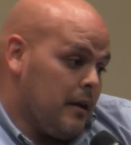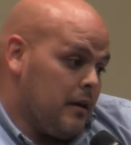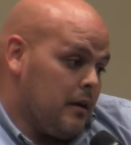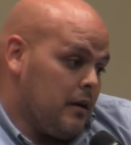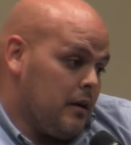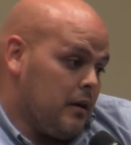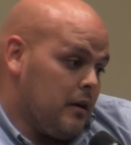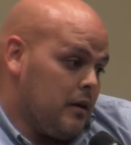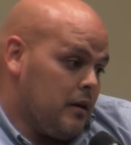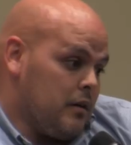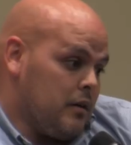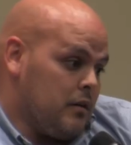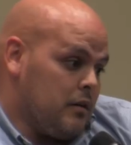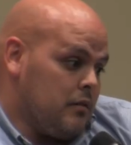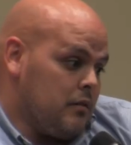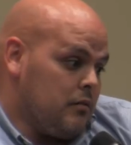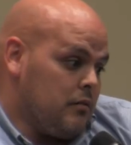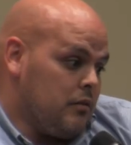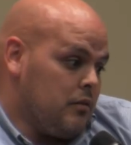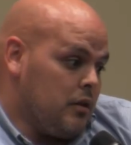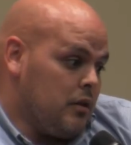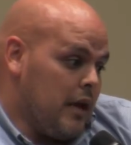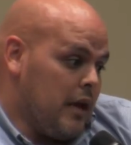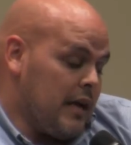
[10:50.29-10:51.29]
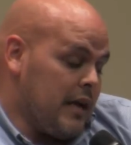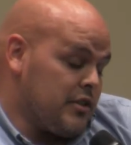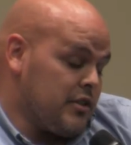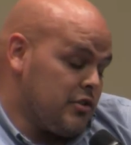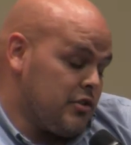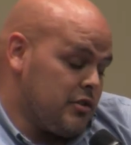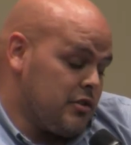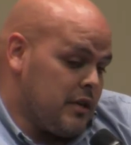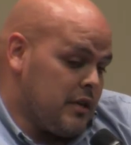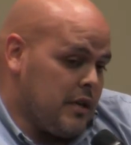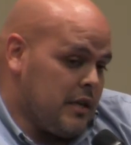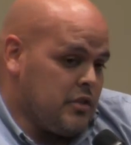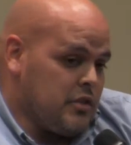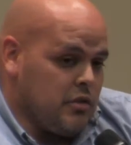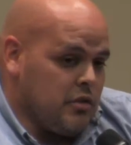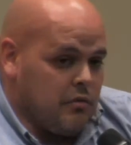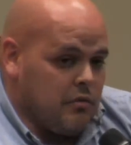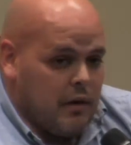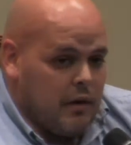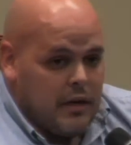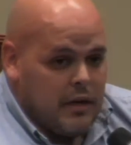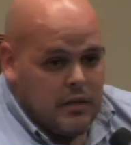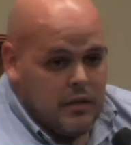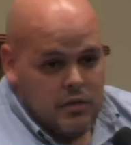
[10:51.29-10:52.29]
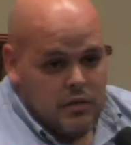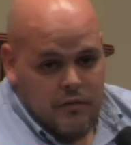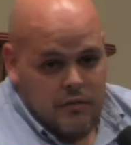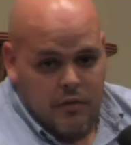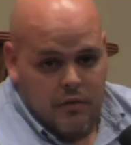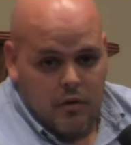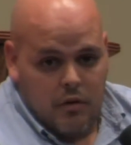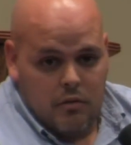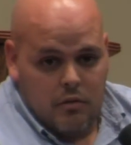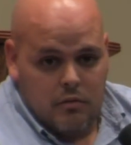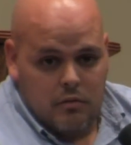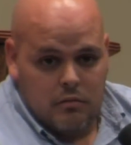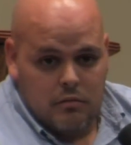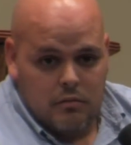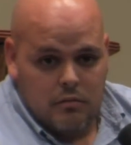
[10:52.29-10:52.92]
uh, exercise your right to vote,